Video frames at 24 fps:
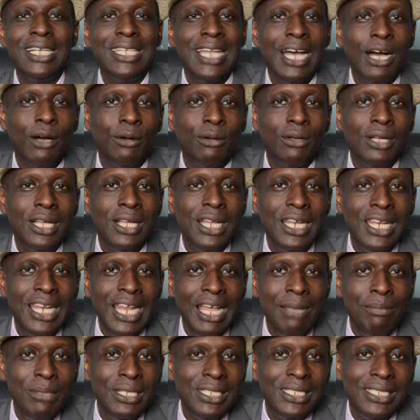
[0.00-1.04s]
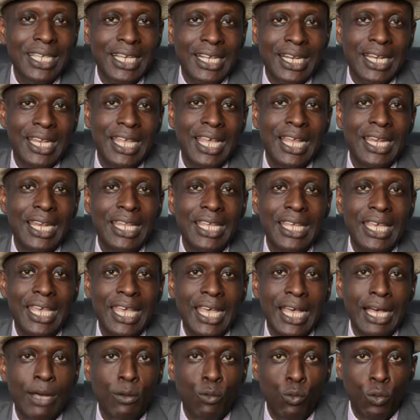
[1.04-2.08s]
Now, let me say clearly
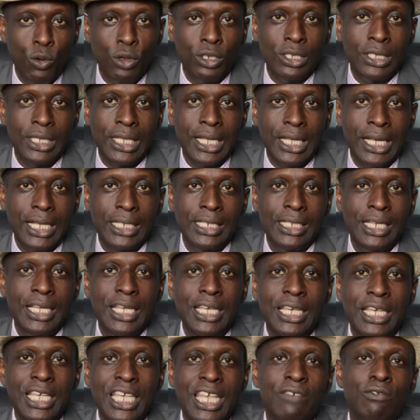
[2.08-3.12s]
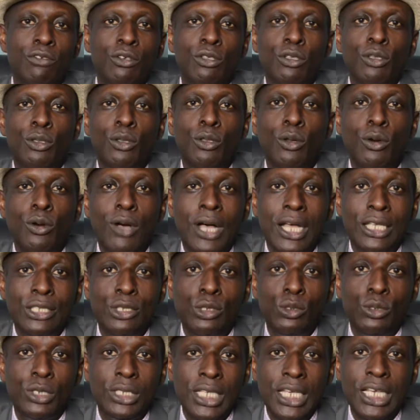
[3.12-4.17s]
here and warn that even though as
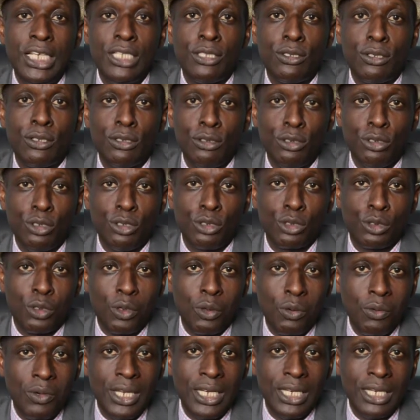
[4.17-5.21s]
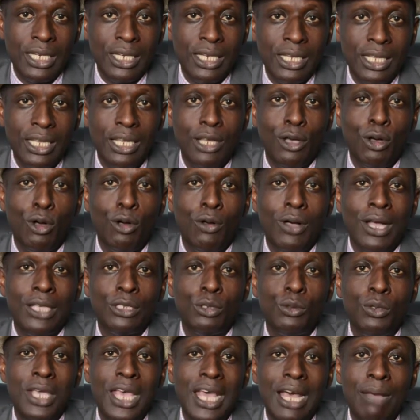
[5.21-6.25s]
you see it on your screen or
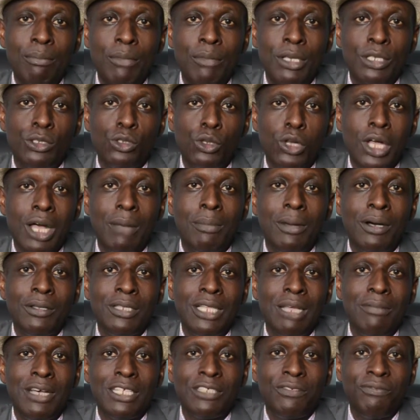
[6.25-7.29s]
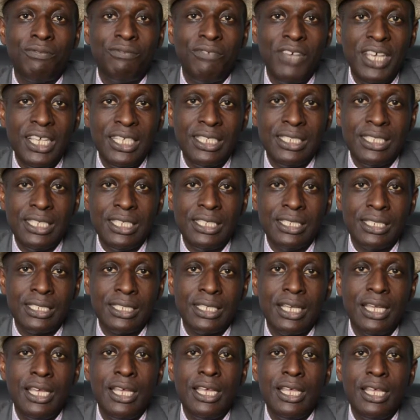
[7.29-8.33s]
as you hear me talk about them as phases,
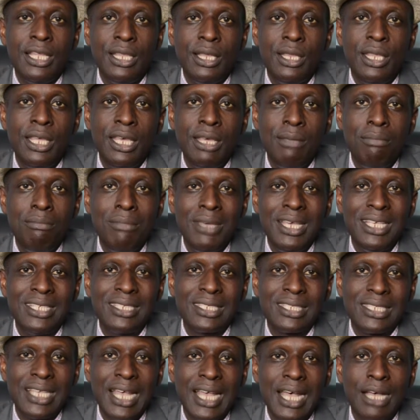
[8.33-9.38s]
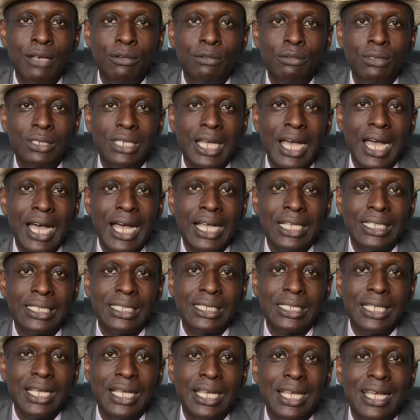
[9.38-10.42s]
they may sound
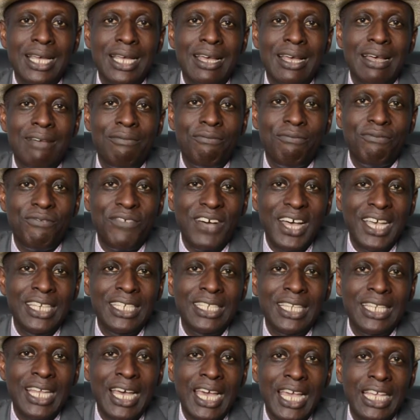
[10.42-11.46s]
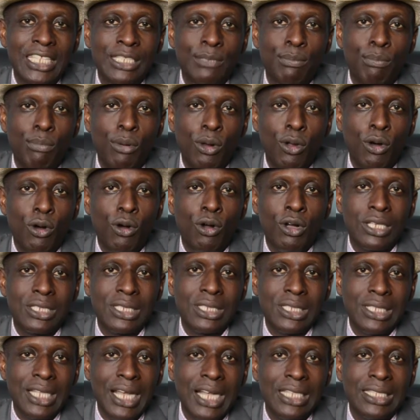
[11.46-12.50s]
as finite block,
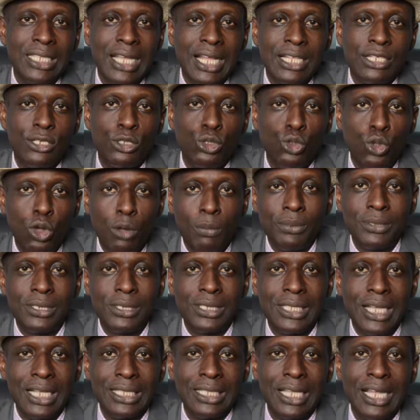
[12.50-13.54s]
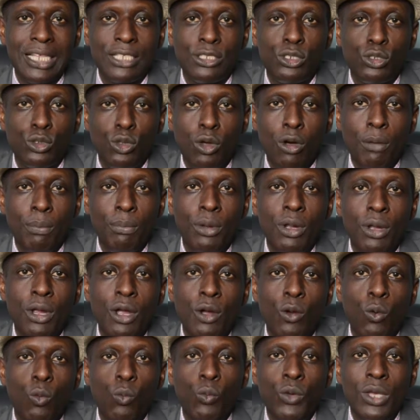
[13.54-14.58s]
start and stop
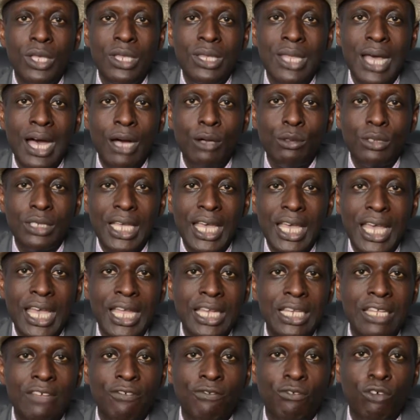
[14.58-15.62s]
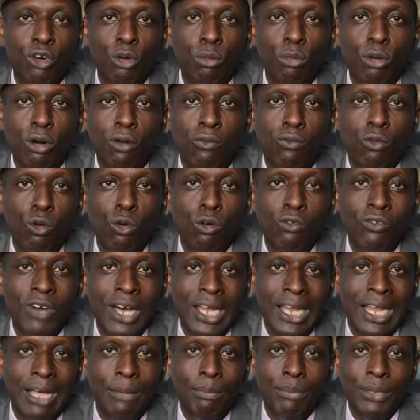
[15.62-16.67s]
without any form of
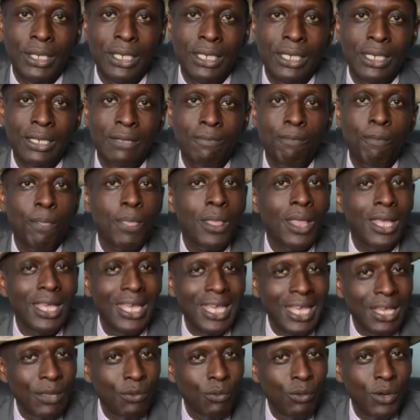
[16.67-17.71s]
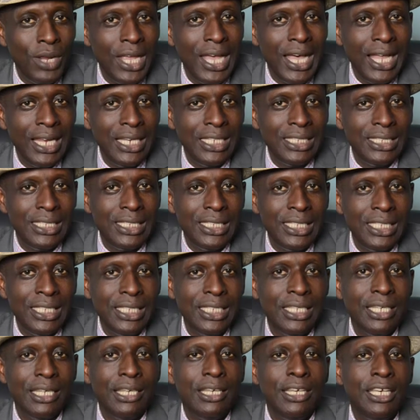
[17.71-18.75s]
overlapping. In
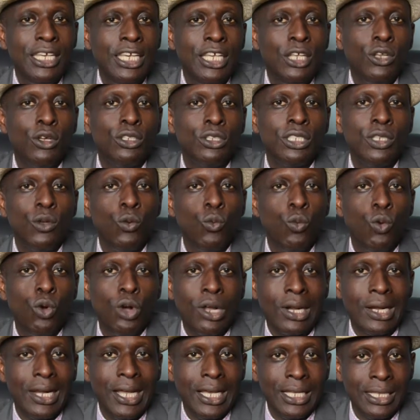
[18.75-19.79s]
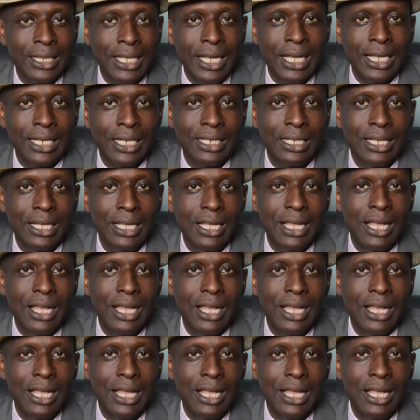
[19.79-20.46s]
reality, it doesn't work like that.